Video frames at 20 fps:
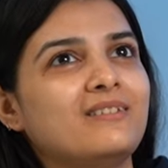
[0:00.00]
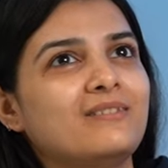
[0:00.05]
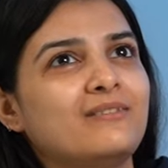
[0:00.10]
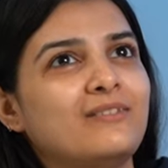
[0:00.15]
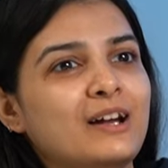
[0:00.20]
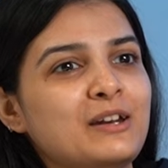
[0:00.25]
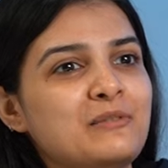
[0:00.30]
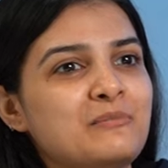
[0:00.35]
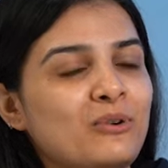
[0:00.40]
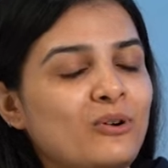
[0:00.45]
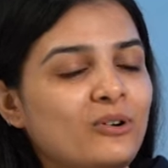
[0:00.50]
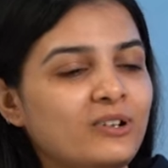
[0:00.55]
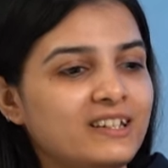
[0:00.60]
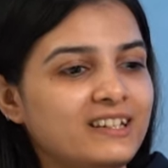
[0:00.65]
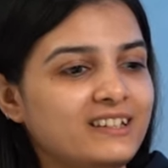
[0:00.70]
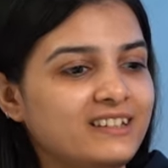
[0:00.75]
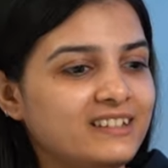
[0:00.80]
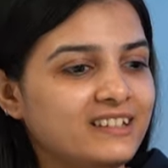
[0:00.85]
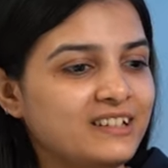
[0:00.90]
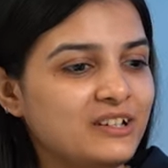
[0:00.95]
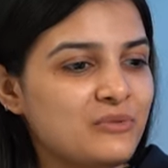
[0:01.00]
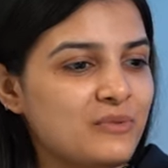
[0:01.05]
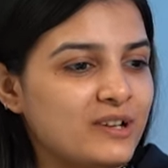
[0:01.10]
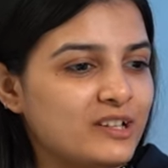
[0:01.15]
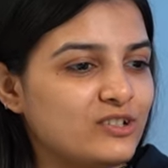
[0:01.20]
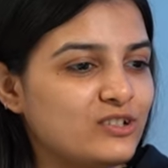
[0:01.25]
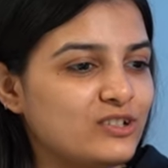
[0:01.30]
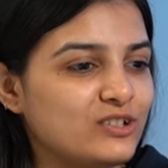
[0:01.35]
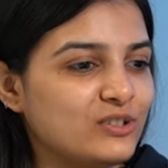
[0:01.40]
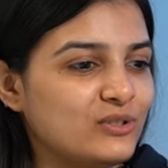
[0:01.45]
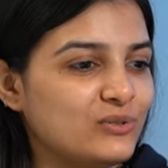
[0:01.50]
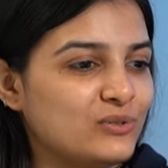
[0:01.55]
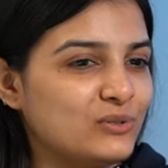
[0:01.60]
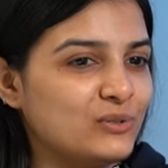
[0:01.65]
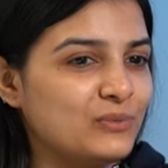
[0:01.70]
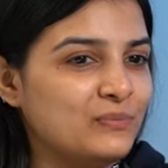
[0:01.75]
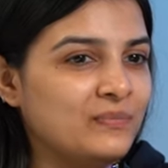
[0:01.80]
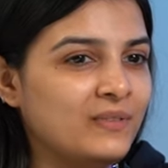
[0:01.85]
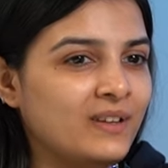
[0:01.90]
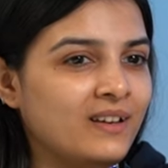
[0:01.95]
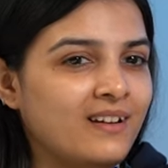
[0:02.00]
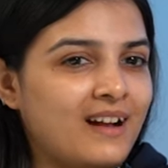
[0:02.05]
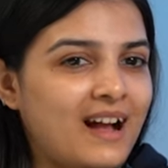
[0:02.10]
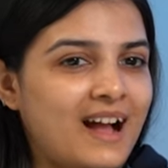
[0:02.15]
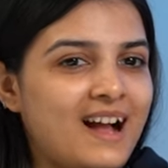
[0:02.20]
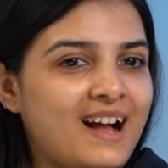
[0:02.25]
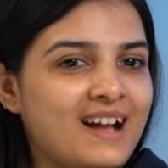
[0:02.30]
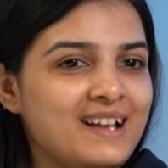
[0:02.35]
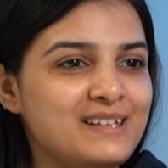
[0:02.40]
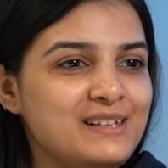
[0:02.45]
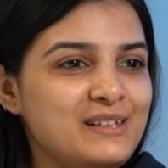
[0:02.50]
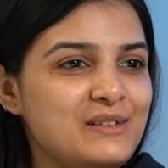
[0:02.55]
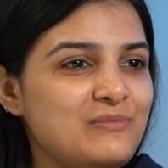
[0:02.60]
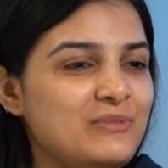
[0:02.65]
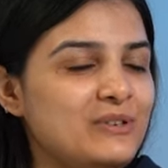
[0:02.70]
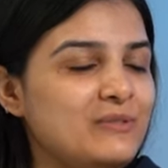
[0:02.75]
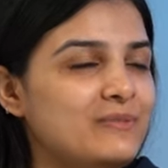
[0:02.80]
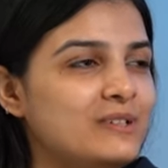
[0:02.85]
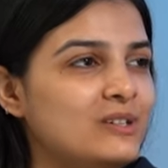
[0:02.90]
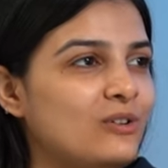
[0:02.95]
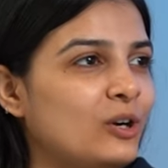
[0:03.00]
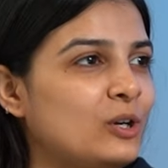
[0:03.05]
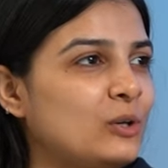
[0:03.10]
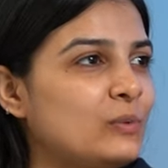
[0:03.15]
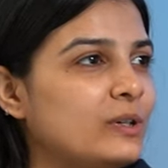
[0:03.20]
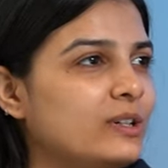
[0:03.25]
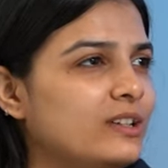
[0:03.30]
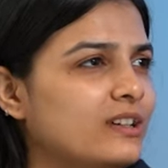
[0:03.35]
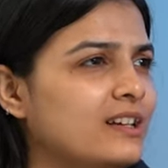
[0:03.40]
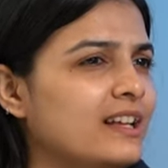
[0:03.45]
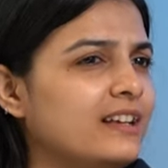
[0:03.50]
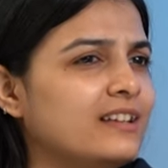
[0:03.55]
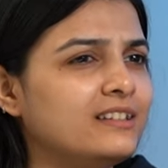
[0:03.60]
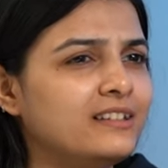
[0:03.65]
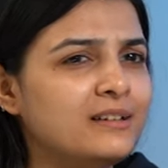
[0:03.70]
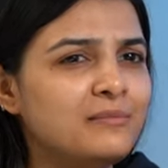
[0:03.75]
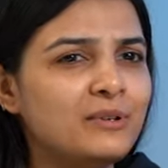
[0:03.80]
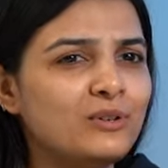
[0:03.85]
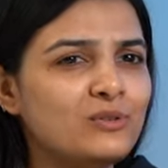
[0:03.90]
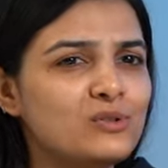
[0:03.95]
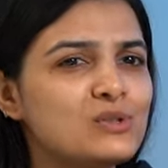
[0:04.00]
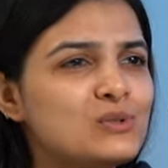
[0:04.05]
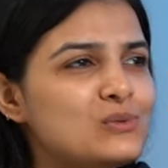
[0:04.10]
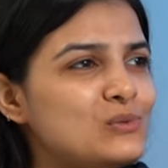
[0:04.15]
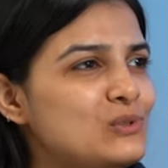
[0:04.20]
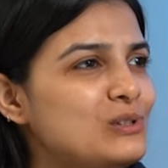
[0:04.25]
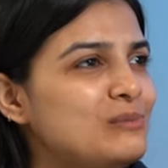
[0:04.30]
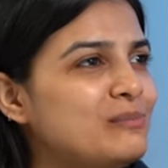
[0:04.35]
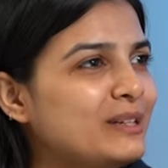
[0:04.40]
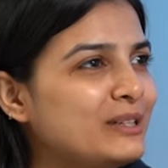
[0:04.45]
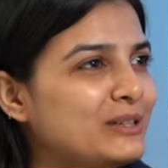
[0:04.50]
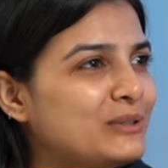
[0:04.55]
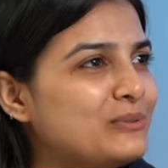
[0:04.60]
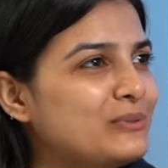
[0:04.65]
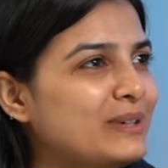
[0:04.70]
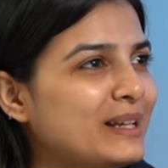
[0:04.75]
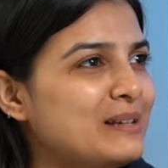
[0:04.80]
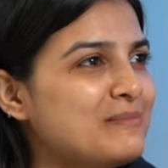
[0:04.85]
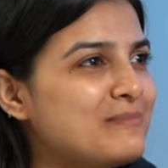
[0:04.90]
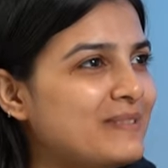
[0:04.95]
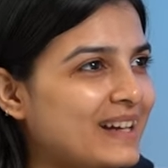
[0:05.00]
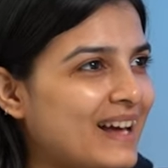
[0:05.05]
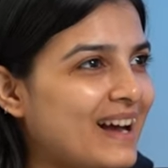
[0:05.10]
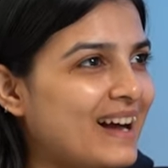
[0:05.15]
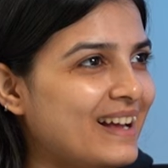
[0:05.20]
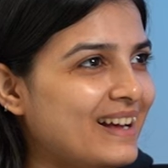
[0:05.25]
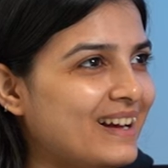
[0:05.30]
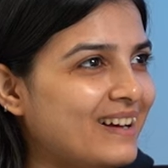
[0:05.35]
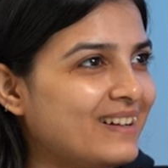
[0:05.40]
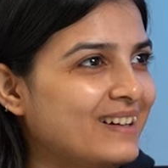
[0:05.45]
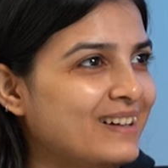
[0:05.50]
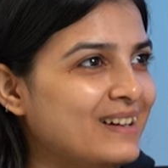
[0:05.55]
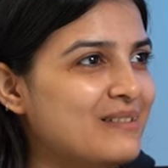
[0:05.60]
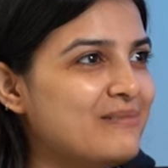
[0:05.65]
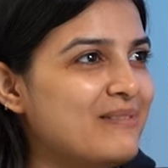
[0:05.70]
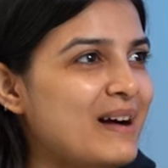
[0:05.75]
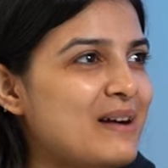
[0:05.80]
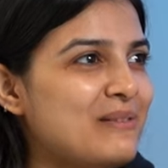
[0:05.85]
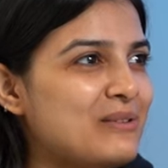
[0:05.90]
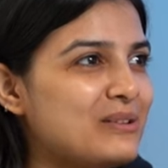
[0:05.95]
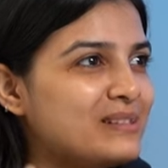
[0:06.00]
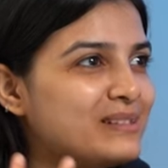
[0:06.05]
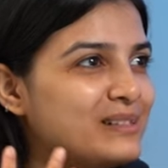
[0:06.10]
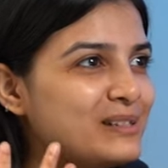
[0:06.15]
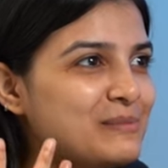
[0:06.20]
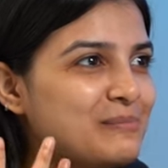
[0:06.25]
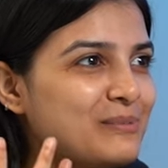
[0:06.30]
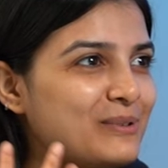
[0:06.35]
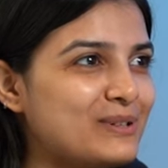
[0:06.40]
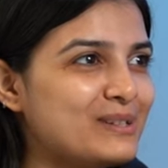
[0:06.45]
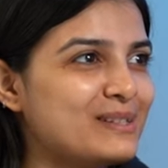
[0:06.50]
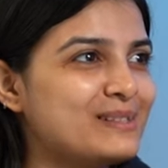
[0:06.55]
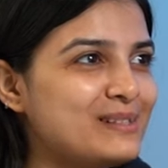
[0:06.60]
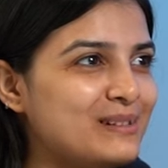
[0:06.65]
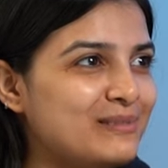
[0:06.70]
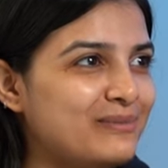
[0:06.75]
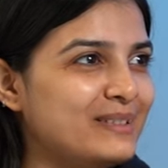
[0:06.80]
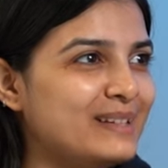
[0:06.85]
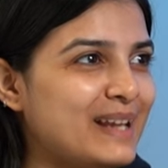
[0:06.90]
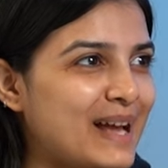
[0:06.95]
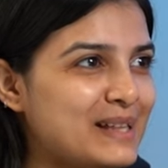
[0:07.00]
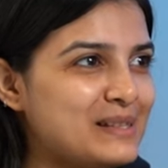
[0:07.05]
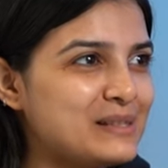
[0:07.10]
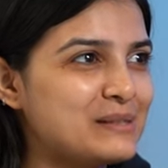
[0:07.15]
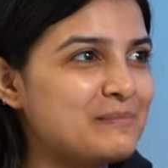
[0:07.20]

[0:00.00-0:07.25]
one more teething question, you know. I, I see people on Twitter like, "Ye meko school mein kyun nahi padhaya? Why was this personal finance